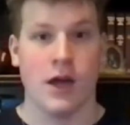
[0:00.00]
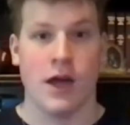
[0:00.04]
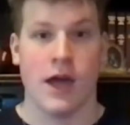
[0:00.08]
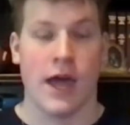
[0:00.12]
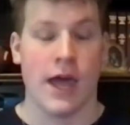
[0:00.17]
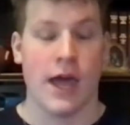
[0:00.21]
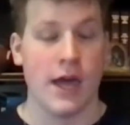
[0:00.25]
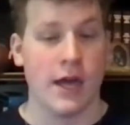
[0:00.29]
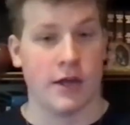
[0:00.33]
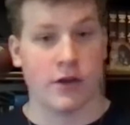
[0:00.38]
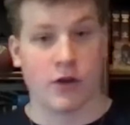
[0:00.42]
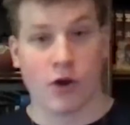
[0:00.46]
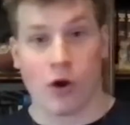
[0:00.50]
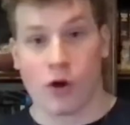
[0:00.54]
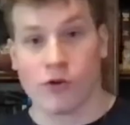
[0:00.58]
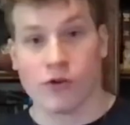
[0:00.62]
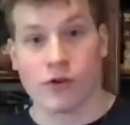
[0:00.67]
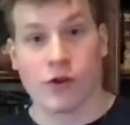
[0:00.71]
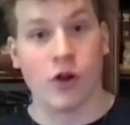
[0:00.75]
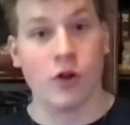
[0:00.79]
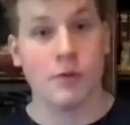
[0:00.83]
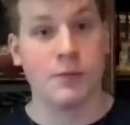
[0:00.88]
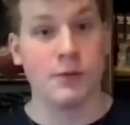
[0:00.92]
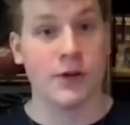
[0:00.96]
hey, call
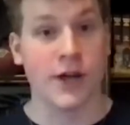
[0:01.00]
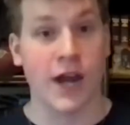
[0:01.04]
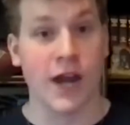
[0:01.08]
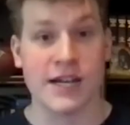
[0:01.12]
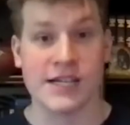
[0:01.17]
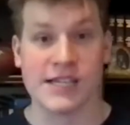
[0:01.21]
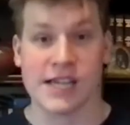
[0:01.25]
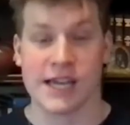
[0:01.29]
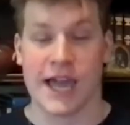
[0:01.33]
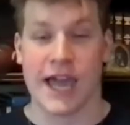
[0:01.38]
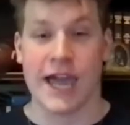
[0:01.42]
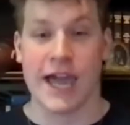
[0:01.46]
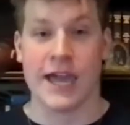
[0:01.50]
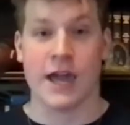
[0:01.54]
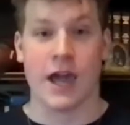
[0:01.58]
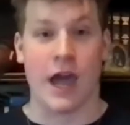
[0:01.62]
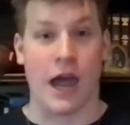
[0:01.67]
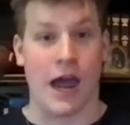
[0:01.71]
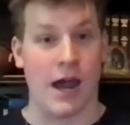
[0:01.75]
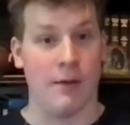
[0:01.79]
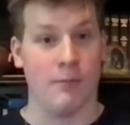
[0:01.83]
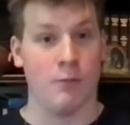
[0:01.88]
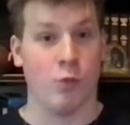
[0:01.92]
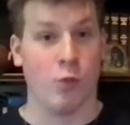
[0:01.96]
up your guys, like, hey,
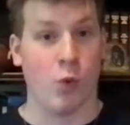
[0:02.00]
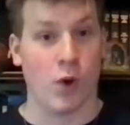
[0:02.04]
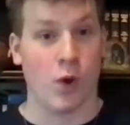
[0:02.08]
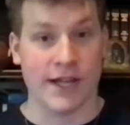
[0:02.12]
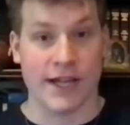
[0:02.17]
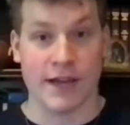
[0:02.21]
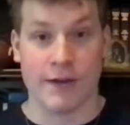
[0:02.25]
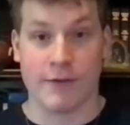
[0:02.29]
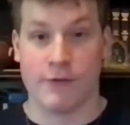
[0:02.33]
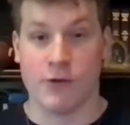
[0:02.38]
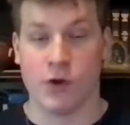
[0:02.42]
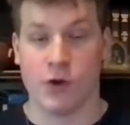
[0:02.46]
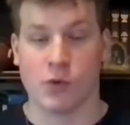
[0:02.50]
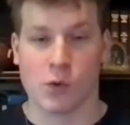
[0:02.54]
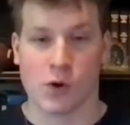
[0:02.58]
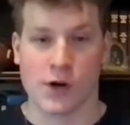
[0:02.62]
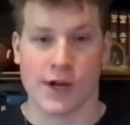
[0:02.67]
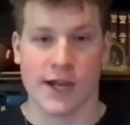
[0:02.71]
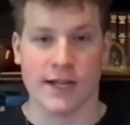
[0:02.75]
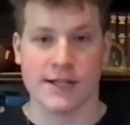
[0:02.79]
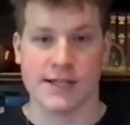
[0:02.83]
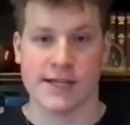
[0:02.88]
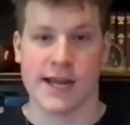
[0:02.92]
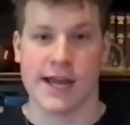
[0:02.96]
I want to get field
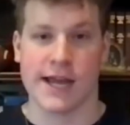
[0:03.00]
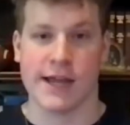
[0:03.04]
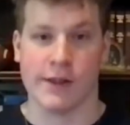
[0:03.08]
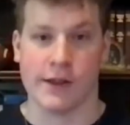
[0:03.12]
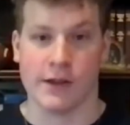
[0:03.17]
work in today.